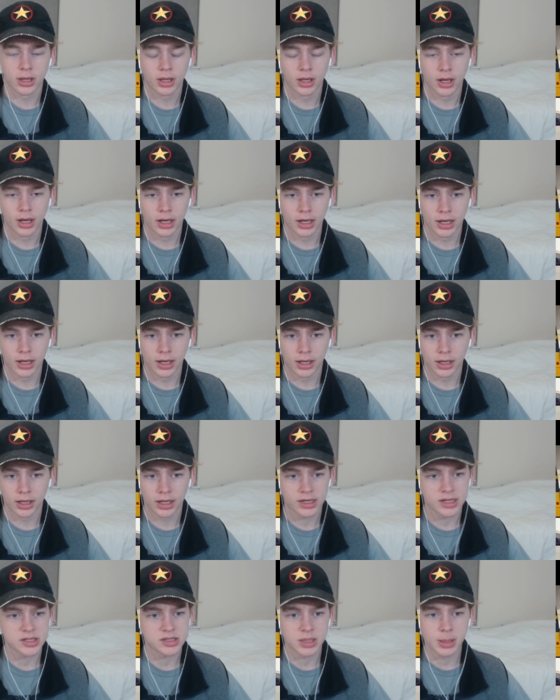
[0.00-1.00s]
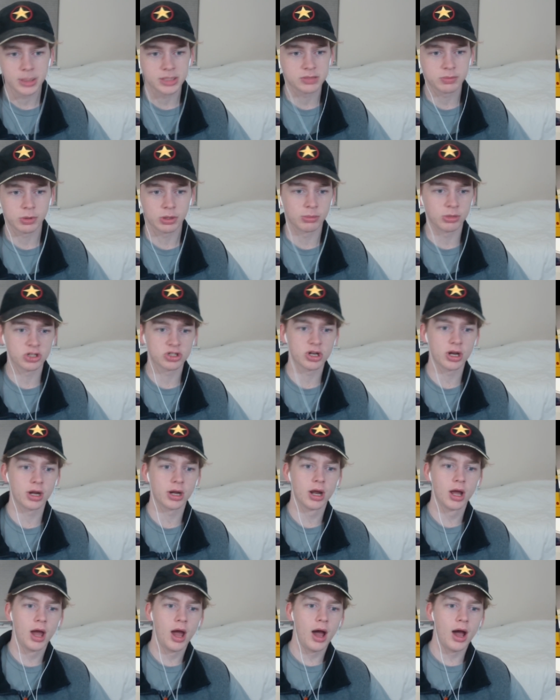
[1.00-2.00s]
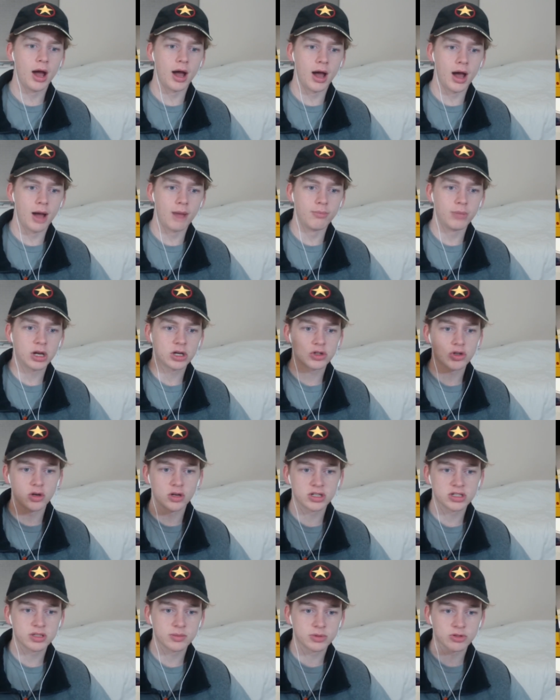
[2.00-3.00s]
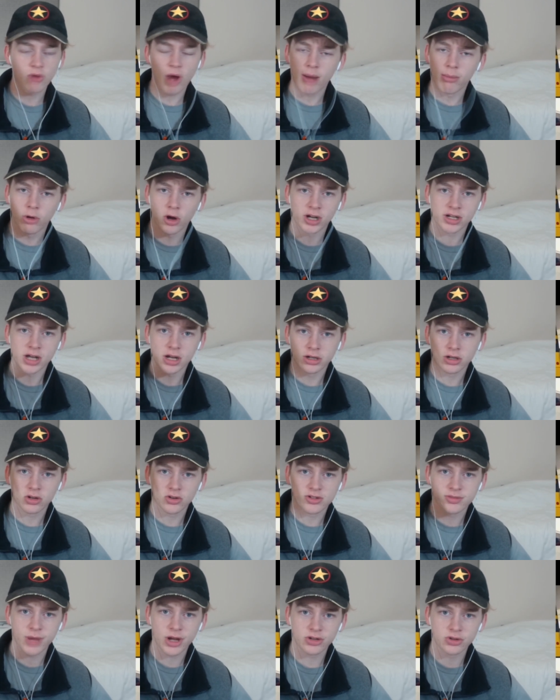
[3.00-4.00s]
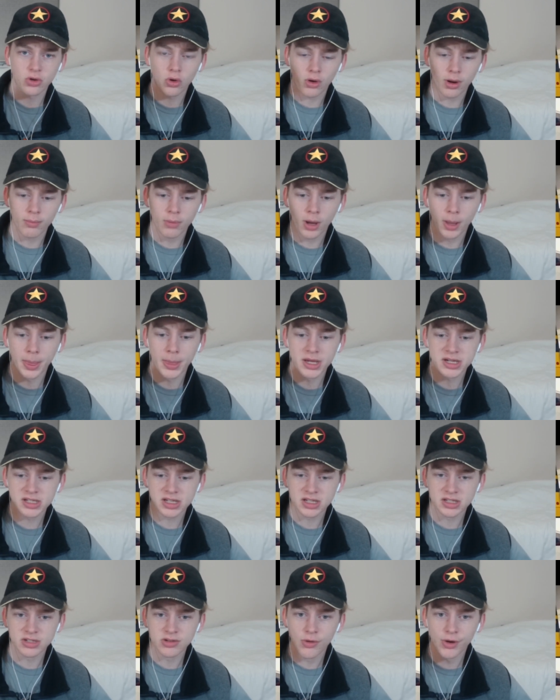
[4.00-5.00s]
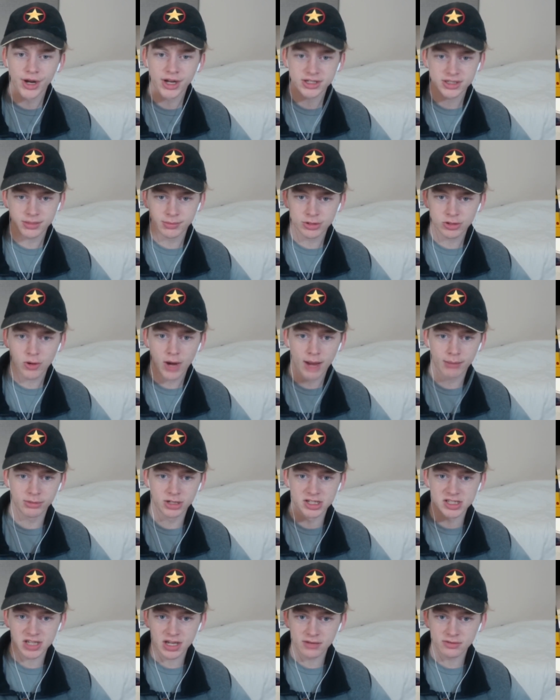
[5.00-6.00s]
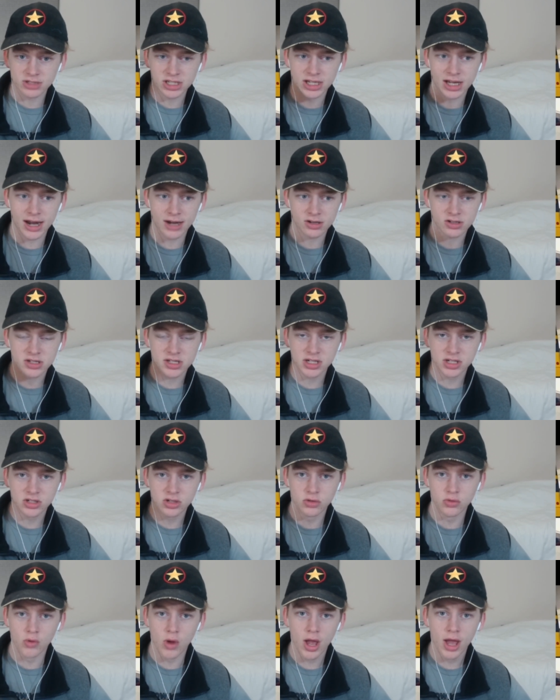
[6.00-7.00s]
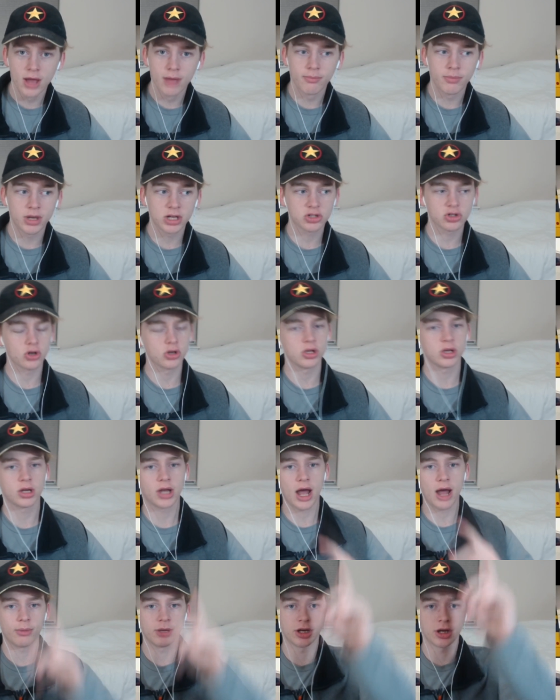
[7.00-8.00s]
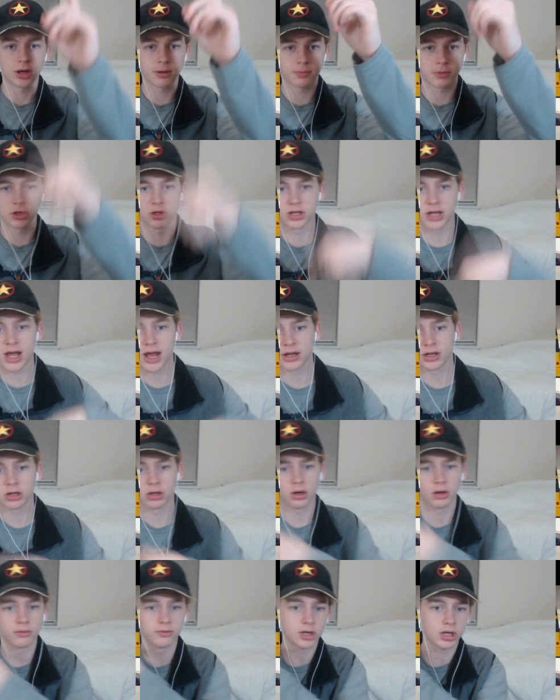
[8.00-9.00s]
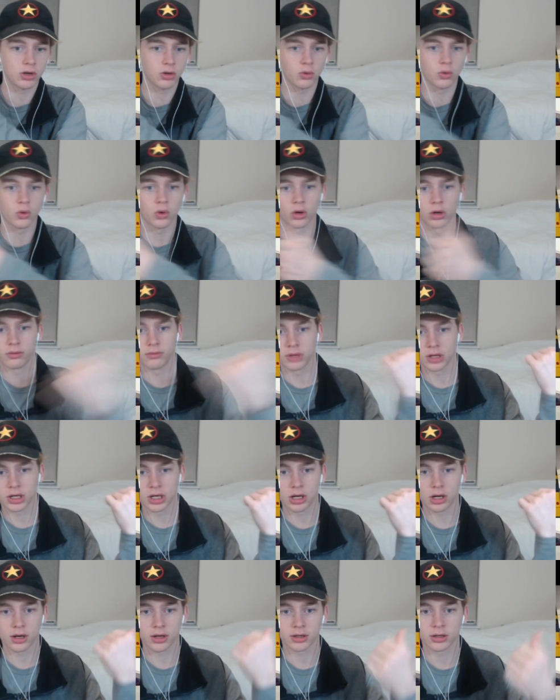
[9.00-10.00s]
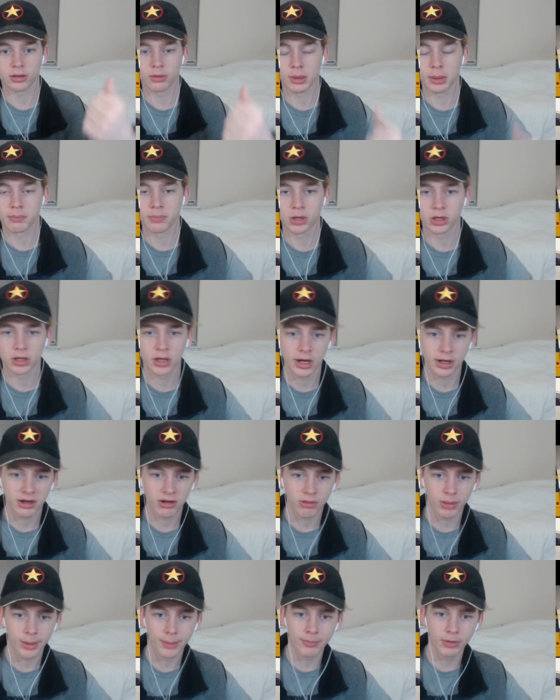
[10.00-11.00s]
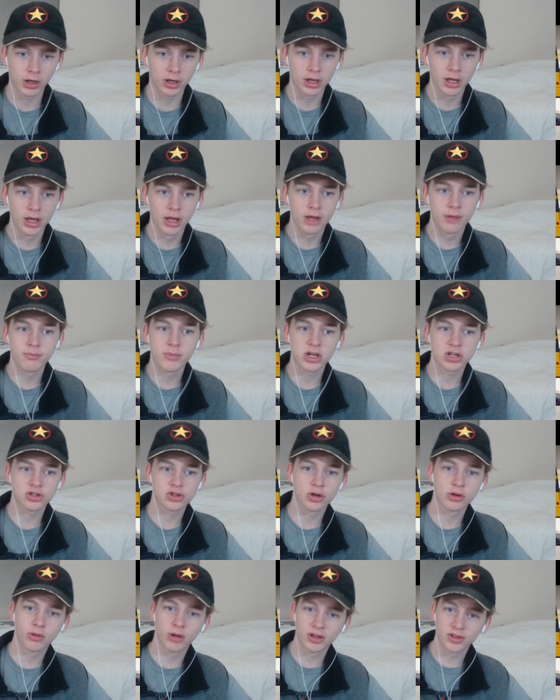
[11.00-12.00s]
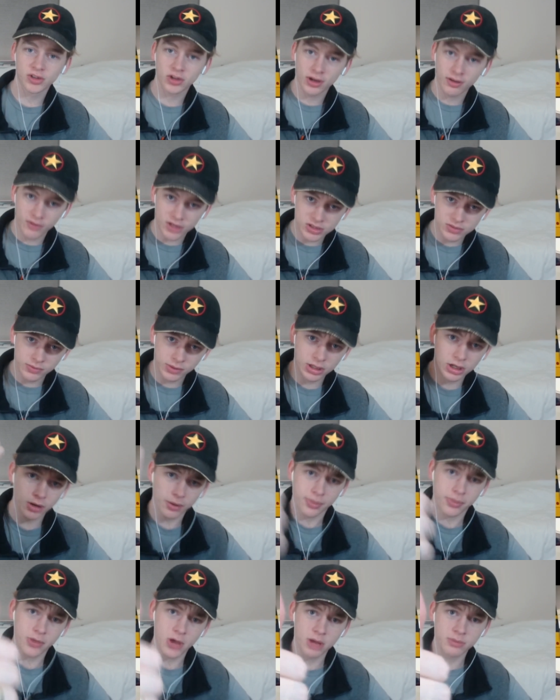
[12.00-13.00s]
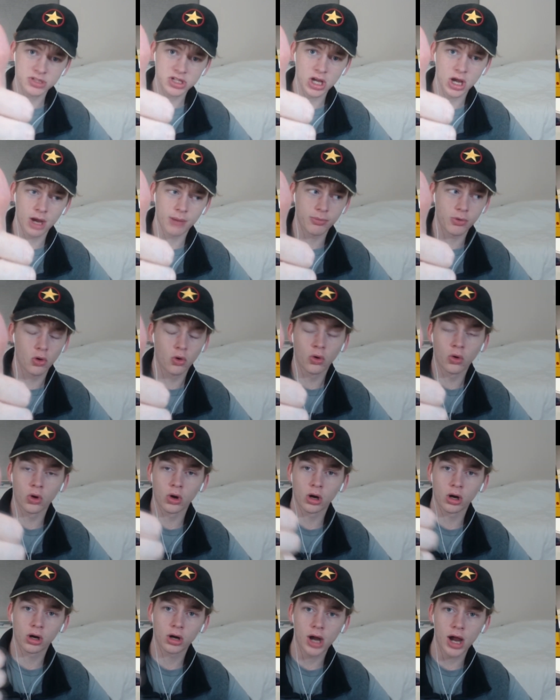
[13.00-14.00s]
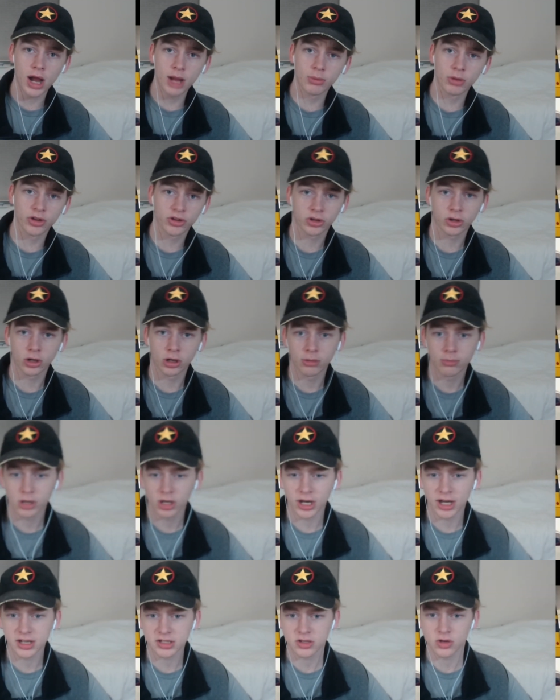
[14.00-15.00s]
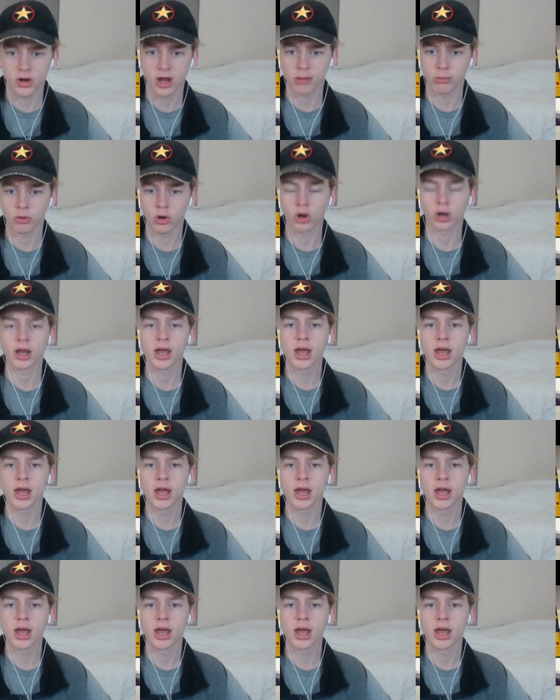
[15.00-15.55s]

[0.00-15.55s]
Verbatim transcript: Uh, like I said, that's pretty much it. Uh, make sure you subscribe right down here. It's a magical red button that says you are now subscribed to Saf-T-Liner C2. Make sure you comment up here, down here, over here, or over here. I don't know where they put it, down here where they put it. Make sure you also give this video a thumbs up, or I'm also going to pronounce your name wrong.